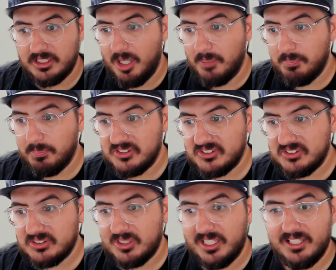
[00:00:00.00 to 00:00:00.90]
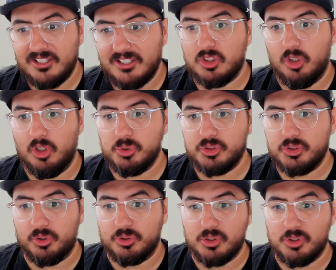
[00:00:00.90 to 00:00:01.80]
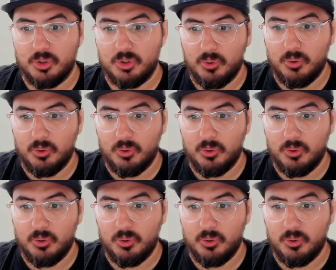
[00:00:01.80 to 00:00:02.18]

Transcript: is this getting us closer to